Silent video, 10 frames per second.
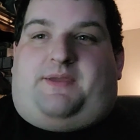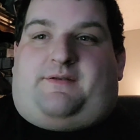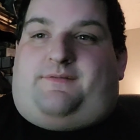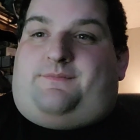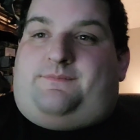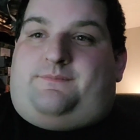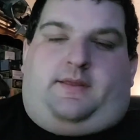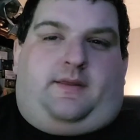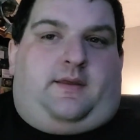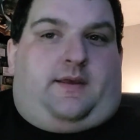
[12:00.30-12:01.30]
Man.
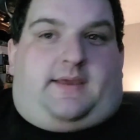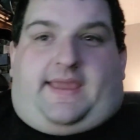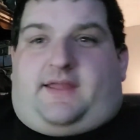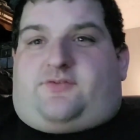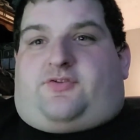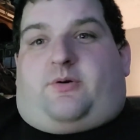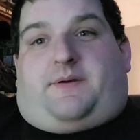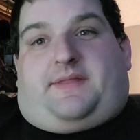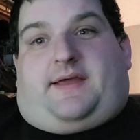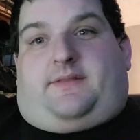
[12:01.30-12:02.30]
And so
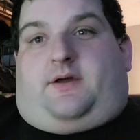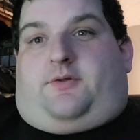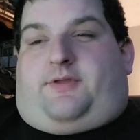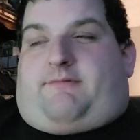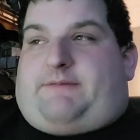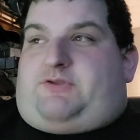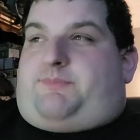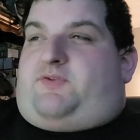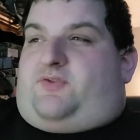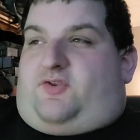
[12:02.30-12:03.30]
on that note, that wraps up
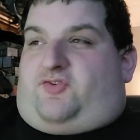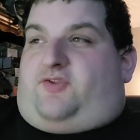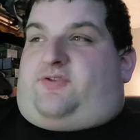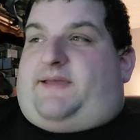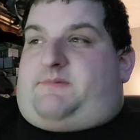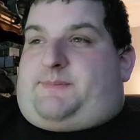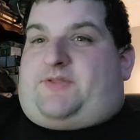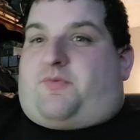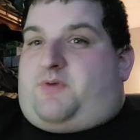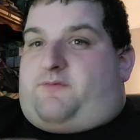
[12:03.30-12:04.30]
this edition of Time About
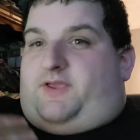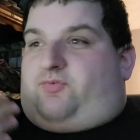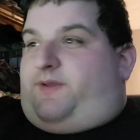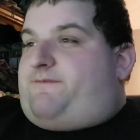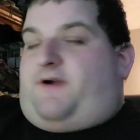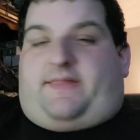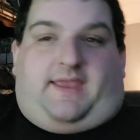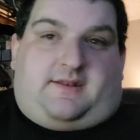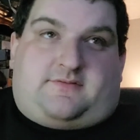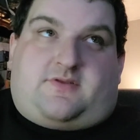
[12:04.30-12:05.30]
the Movies. We finally
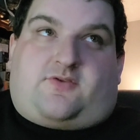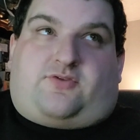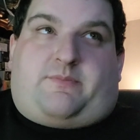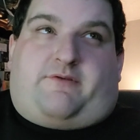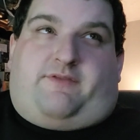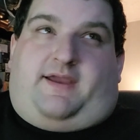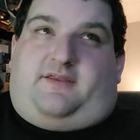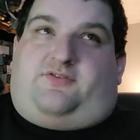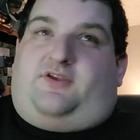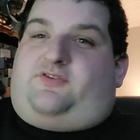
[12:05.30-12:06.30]
get into the summer of
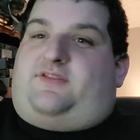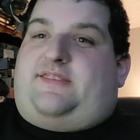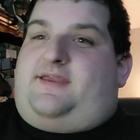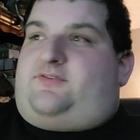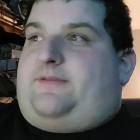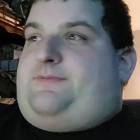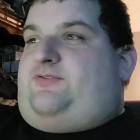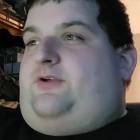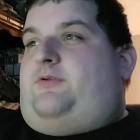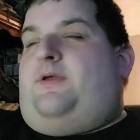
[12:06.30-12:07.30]
96 on the next
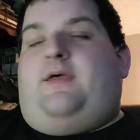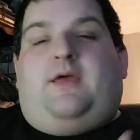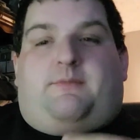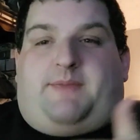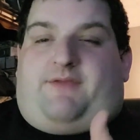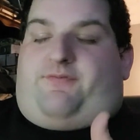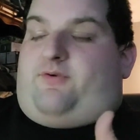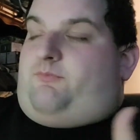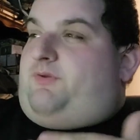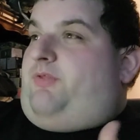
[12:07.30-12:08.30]
episode, May
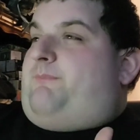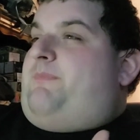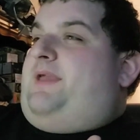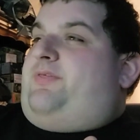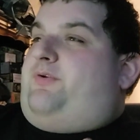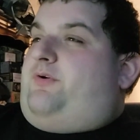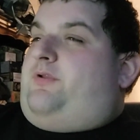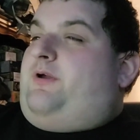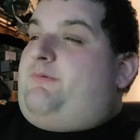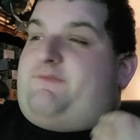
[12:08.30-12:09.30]

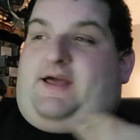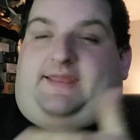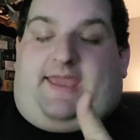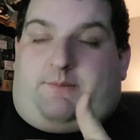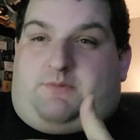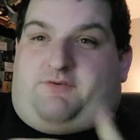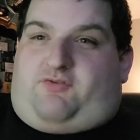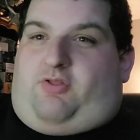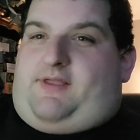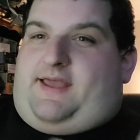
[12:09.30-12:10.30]
3rd. We've got 8 movies
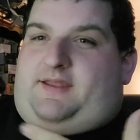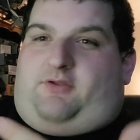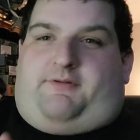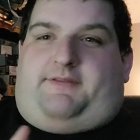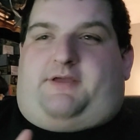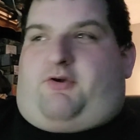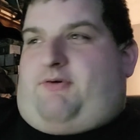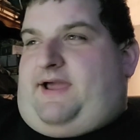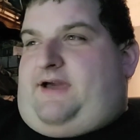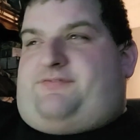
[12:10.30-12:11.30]
to look at, including The
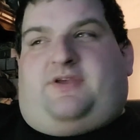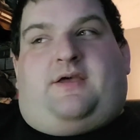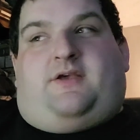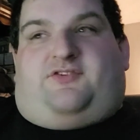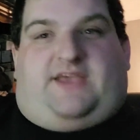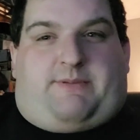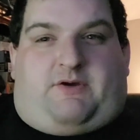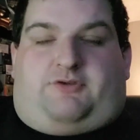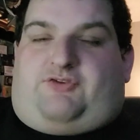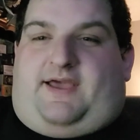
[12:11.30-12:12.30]
Craft, Samuel
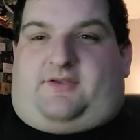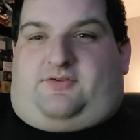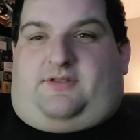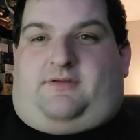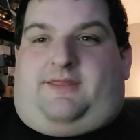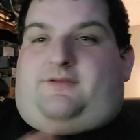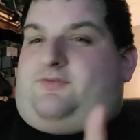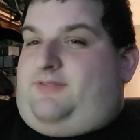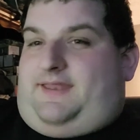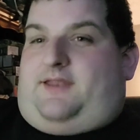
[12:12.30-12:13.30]
L. Jackson is
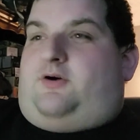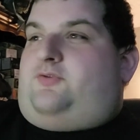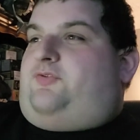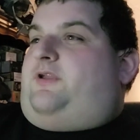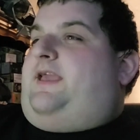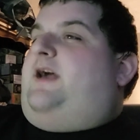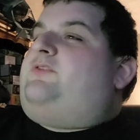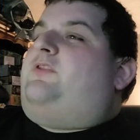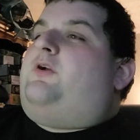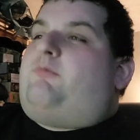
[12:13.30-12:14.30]
leading an all-star
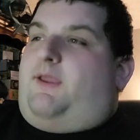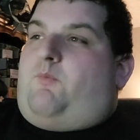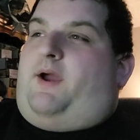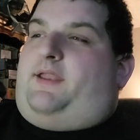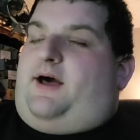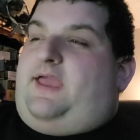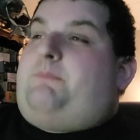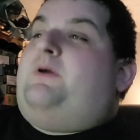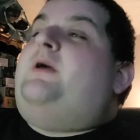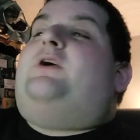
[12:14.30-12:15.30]
cast in The Great White
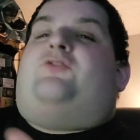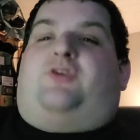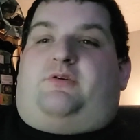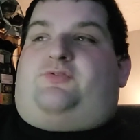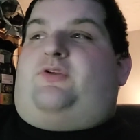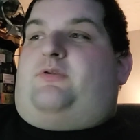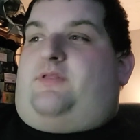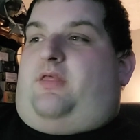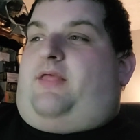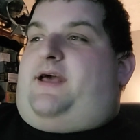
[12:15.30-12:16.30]
Hype, Sharon Stone in
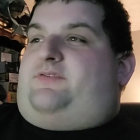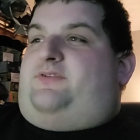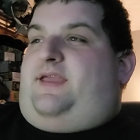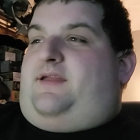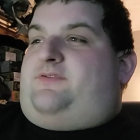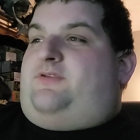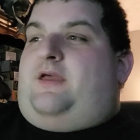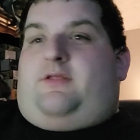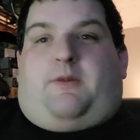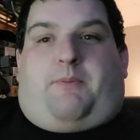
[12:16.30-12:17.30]
The Last Dance,
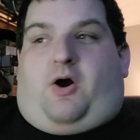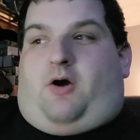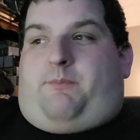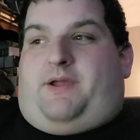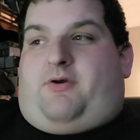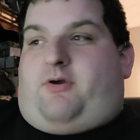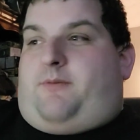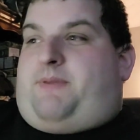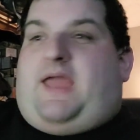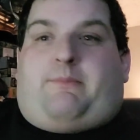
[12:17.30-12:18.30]
The
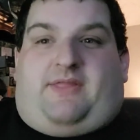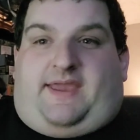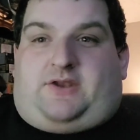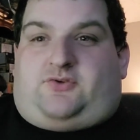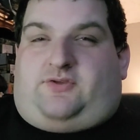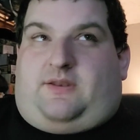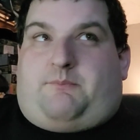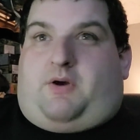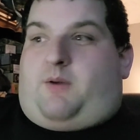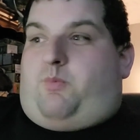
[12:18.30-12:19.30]
Pallbearer, Pamela Anderson in
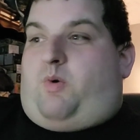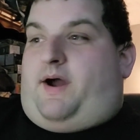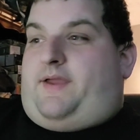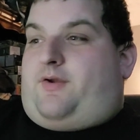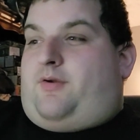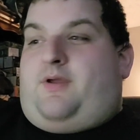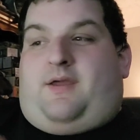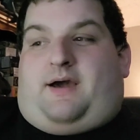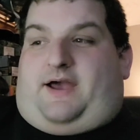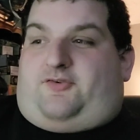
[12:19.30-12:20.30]
Barbed Wire,
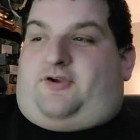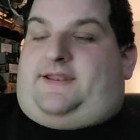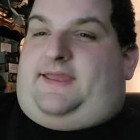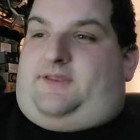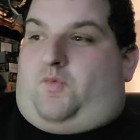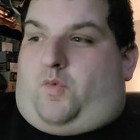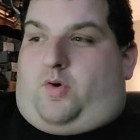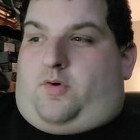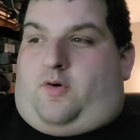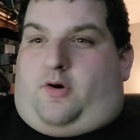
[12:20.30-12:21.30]
I Shot Andy
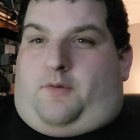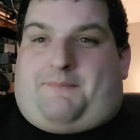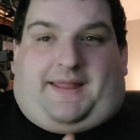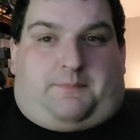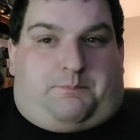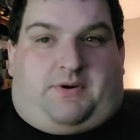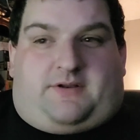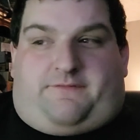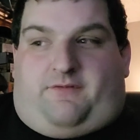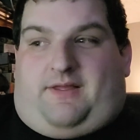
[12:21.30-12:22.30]
Warhol, Madame
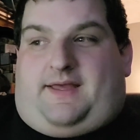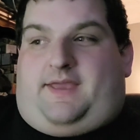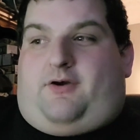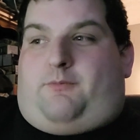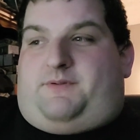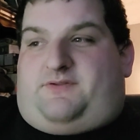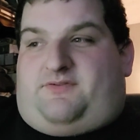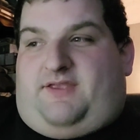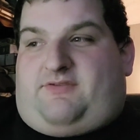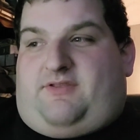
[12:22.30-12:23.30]
Butterfly, Open
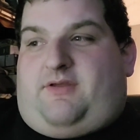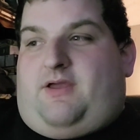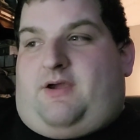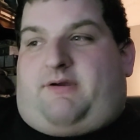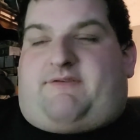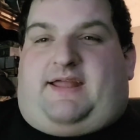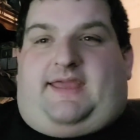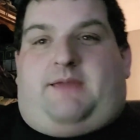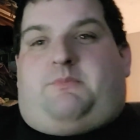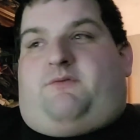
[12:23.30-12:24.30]
Season. We've got
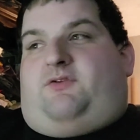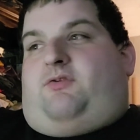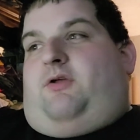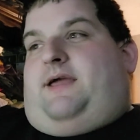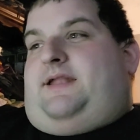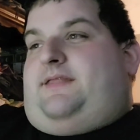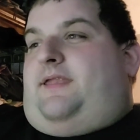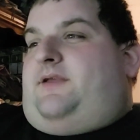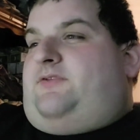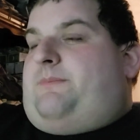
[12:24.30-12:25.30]
8 movies to look at on the
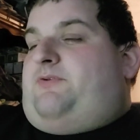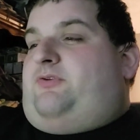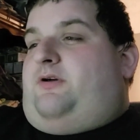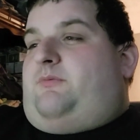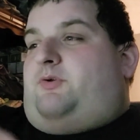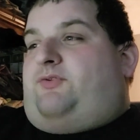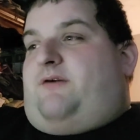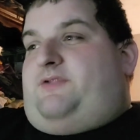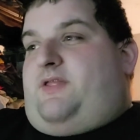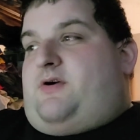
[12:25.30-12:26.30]
next episode, and we'll
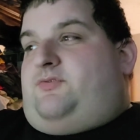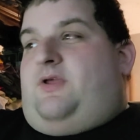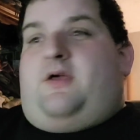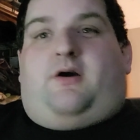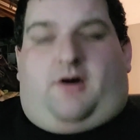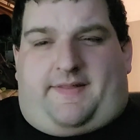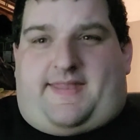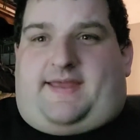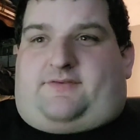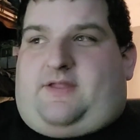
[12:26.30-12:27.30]
delve into those on the
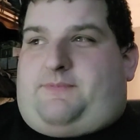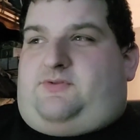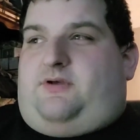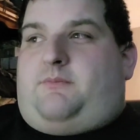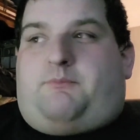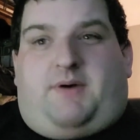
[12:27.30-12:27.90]
next episode.